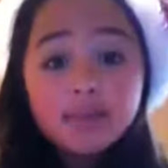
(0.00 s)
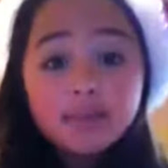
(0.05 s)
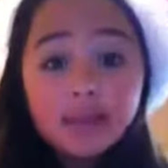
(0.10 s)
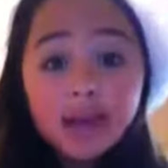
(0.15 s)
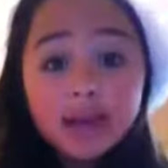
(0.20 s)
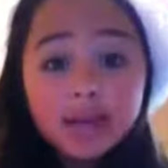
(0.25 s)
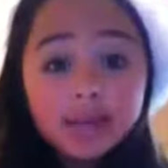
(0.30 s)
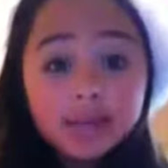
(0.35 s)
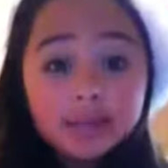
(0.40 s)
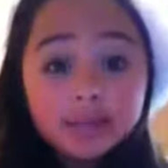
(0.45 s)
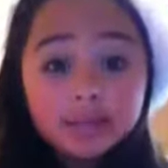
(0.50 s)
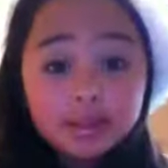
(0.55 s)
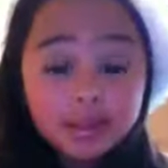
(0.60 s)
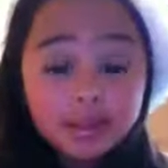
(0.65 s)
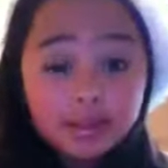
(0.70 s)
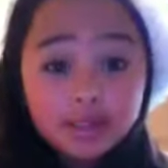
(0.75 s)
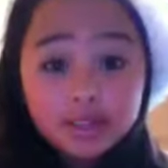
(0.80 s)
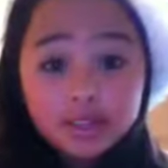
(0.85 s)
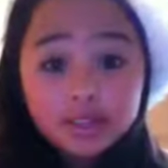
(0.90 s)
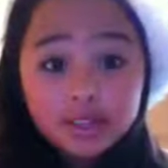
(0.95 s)
my
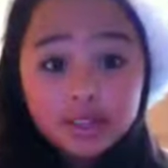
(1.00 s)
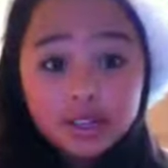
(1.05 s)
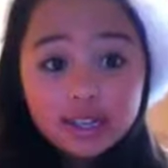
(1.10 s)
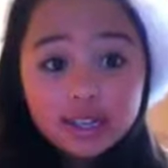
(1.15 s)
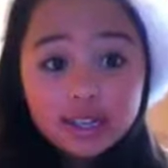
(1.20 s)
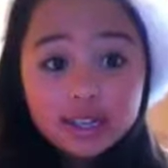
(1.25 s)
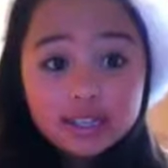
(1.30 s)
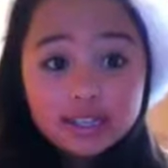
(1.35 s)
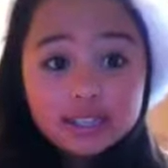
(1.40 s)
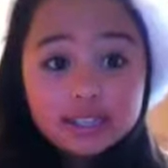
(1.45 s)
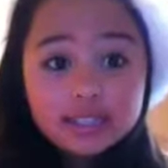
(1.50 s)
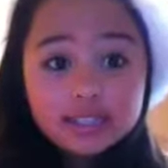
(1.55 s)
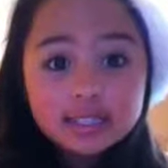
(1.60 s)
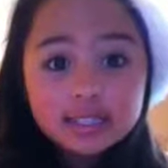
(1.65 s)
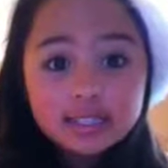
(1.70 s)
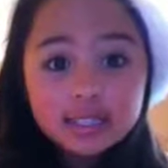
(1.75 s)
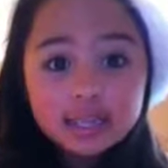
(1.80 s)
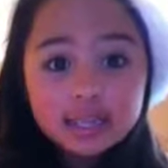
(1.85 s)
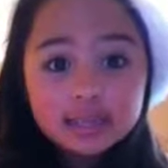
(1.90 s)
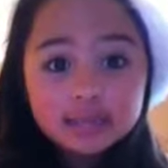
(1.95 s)
computer
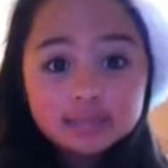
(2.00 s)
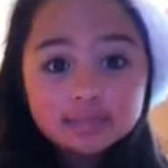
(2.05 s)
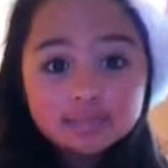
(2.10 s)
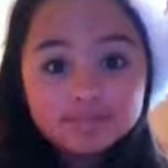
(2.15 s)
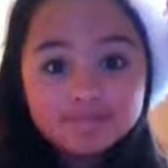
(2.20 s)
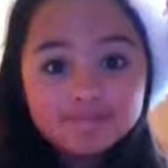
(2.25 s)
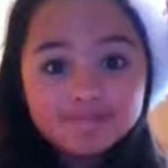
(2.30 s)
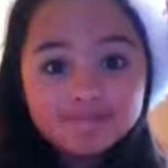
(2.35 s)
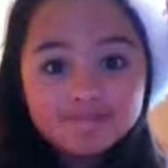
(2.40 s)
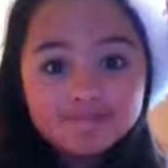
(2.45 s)
is um,